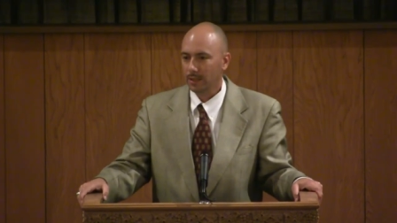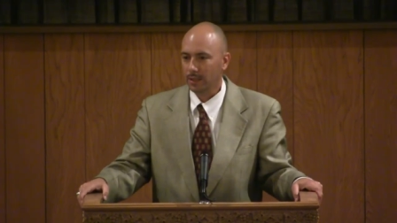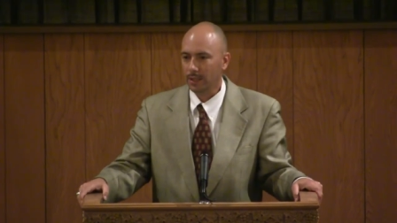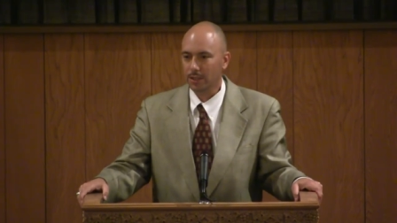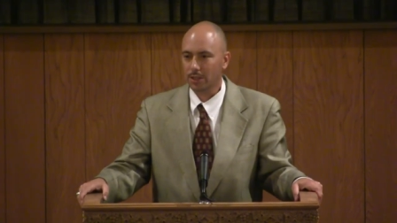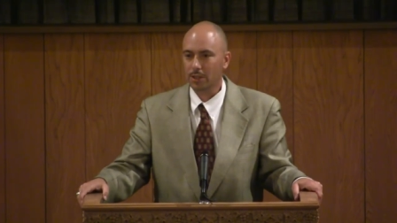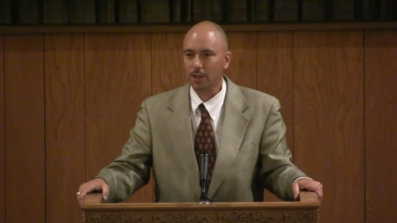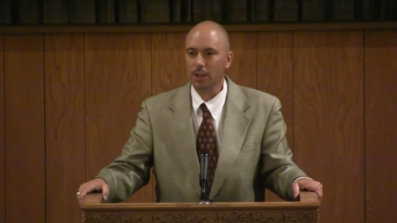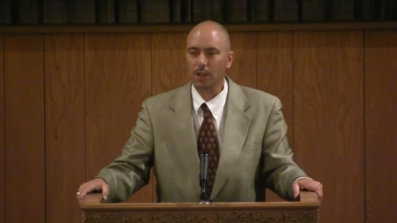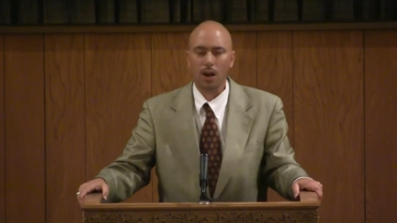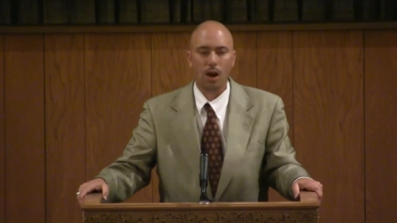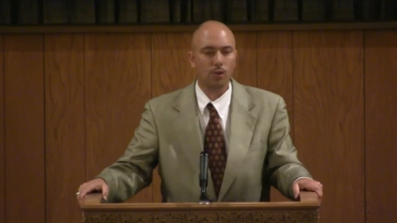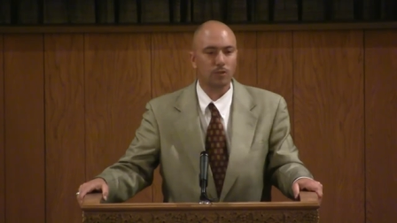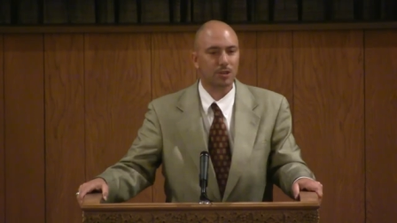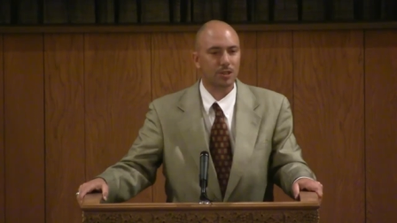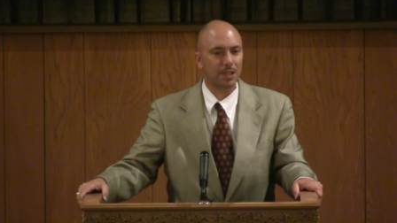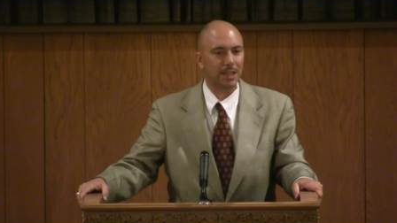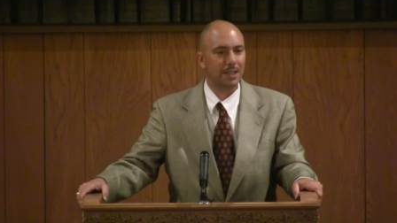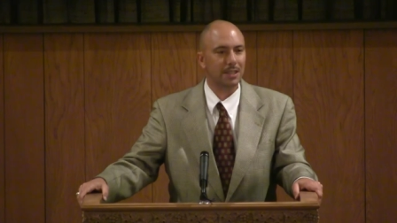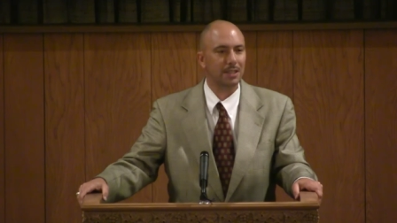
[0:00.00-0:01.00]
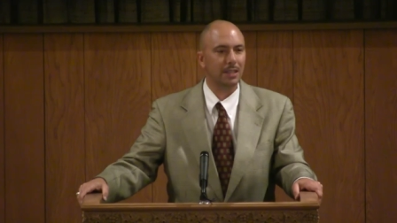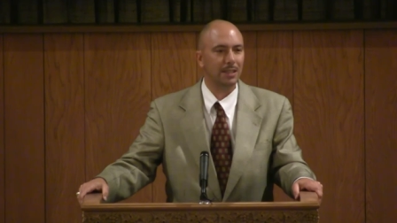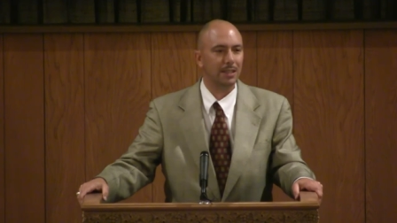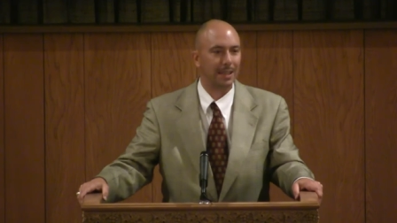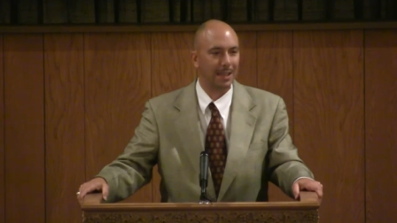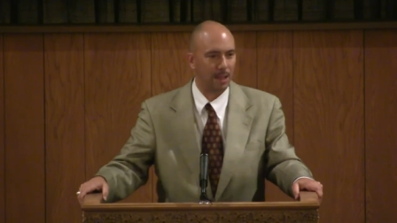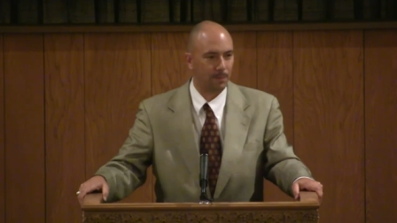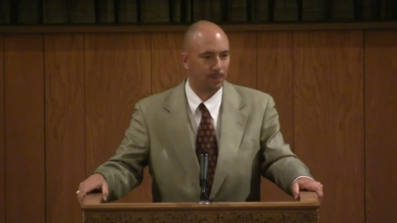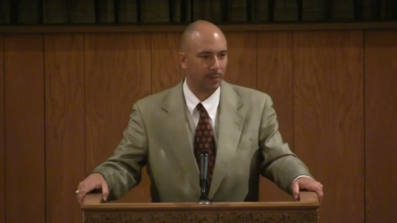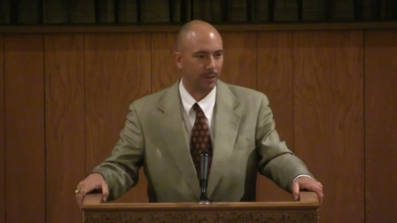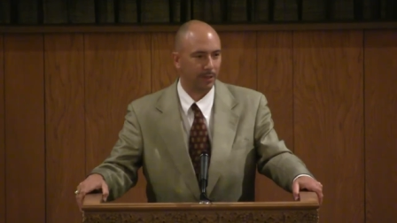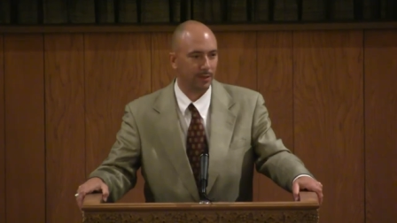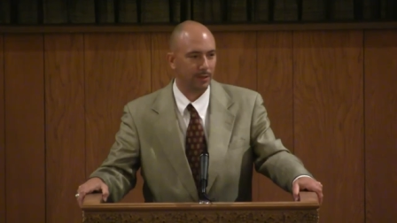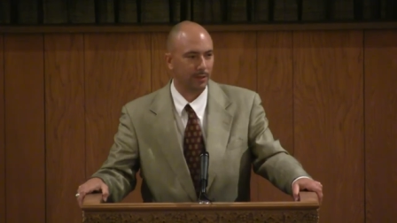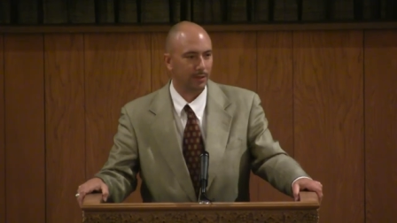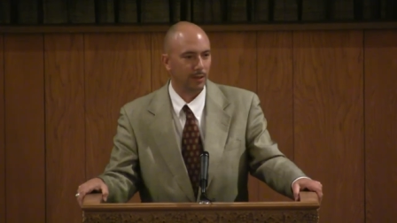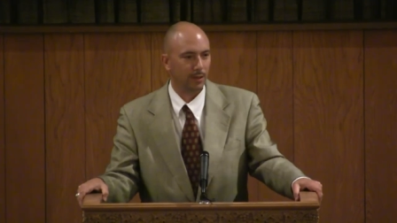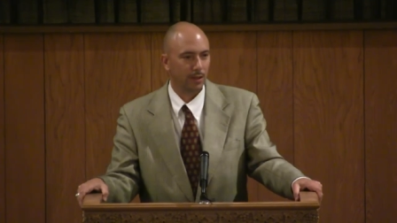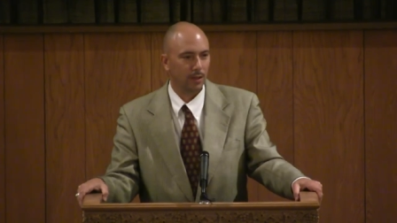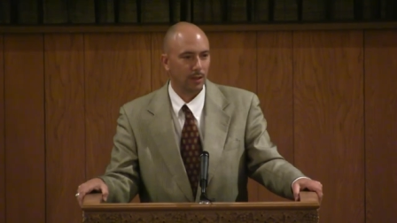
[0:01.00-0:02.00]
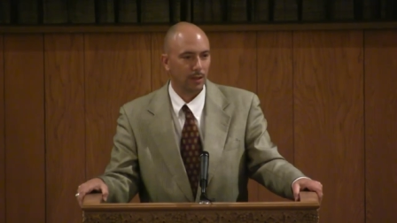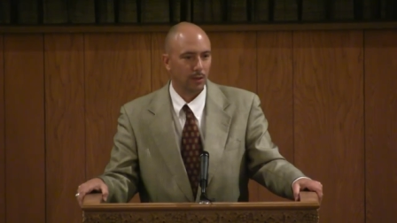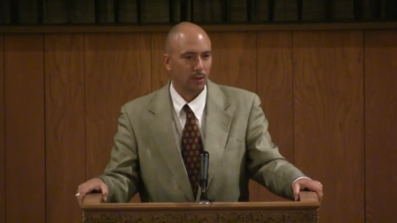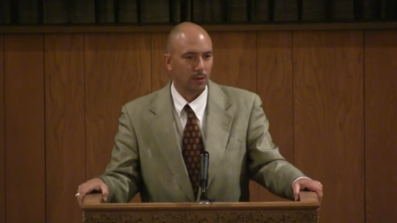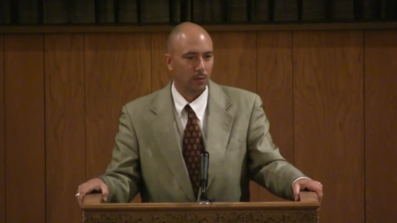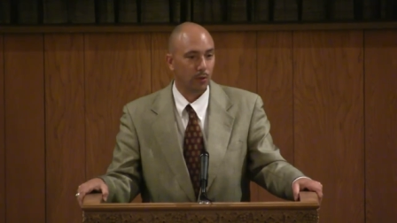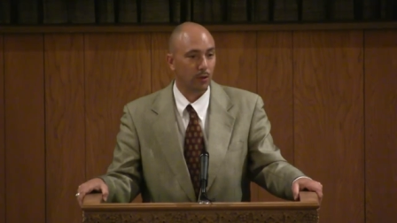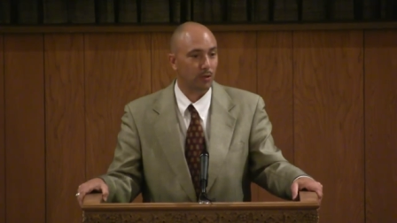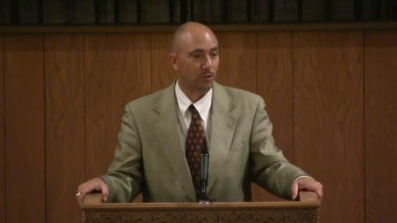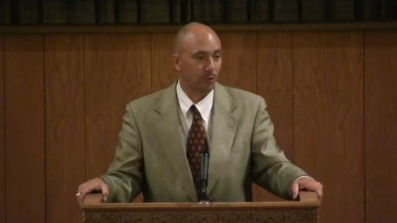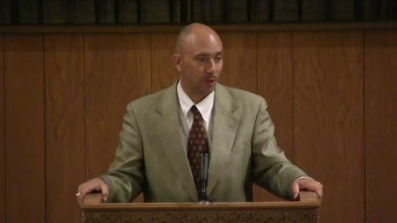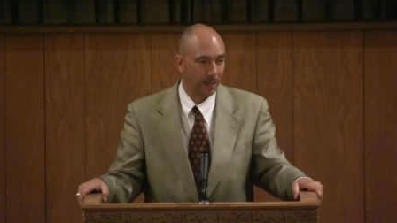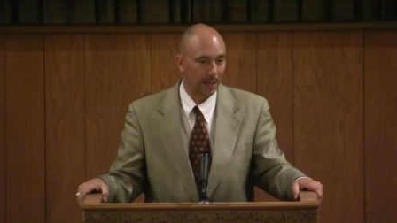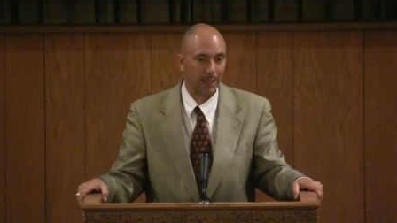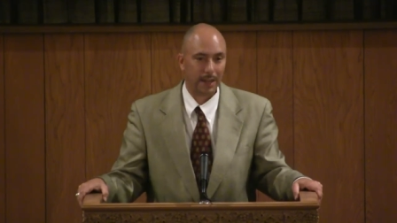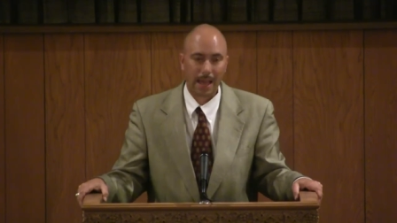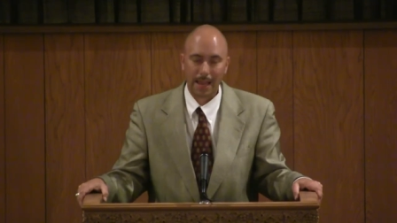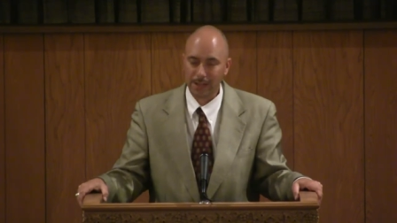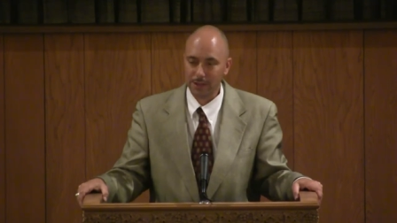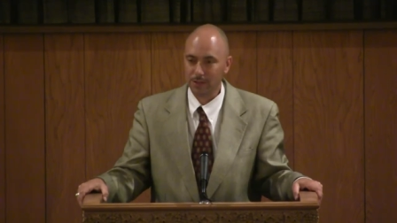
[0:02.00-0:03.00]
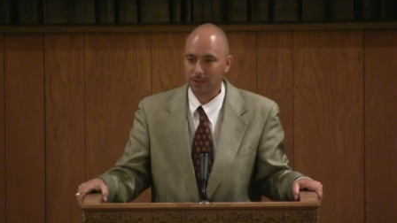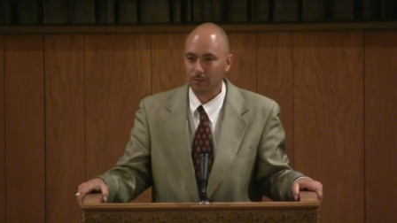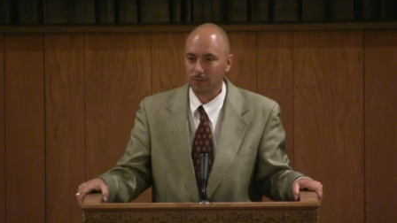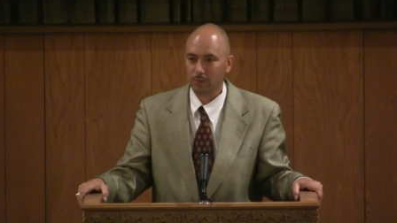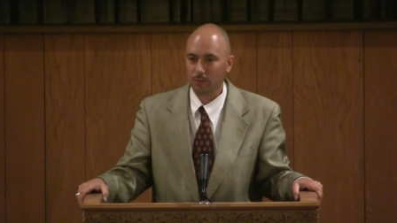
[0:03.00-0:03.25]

This good old 60s hippie was really an angel.